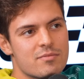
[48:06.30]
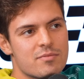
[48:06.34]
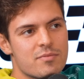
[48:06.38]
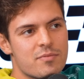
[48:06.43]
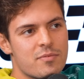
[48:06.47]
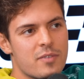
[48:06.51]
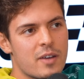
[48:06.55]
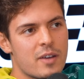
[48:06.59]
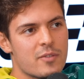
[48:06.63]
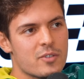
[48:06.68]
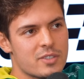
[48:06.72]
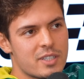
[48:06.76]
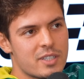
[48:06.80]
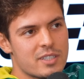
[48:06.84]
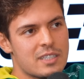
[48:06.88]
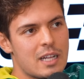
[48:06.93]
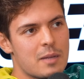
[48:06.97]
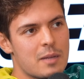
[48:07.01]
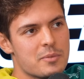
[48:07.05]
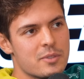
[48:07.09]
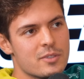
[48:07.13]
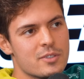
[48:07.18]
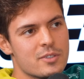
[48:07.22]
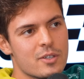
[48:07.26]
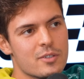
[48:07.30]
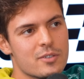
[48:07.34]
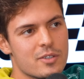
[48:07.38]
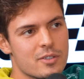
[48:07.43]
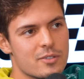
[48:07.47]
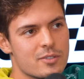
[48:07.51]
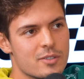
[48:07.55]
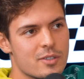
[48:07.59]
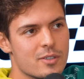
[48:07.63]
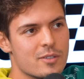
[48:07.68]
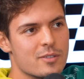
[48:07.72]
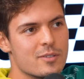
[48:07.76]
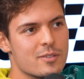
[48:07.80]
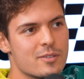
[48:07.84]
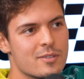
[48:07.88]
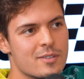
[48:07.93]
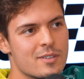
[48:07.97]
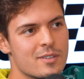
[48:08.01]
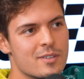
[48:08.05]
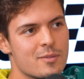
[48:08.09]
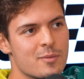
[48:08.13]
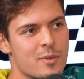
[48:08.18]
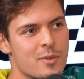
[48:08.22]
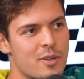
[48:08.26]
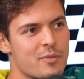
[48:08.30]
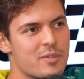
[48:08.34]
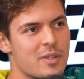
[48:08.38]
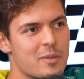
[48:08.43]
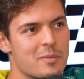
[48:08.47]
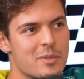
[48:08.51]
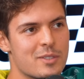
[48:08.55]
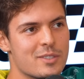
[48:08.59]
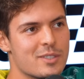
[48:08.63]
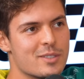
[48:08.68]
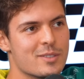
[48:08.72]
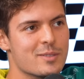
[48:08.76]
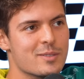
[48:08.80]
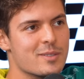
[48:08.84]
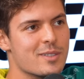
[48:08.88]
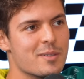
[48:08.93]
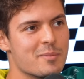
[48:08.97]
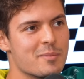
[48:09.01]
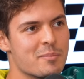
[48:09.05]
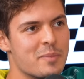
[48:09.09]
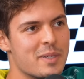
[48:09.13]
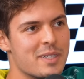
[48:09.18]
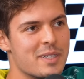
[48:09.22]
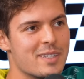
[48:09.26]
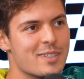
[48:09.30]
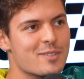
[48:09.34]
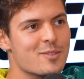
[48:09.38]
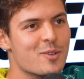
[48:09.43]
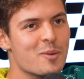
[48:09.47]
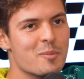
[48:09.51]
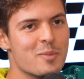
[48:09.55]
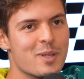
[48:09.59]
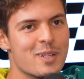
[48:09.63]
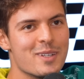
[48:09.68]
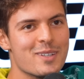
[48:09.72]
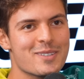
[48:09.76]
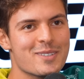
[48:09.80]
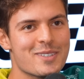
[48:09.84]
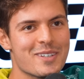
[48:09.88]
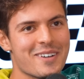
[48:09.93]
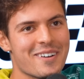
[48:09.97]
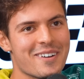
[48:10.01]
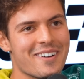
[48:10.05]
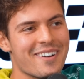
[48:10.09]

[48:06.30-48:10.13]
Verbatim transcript: five or six laps in total, so yeah, one of them I just uh, binned it completely. So,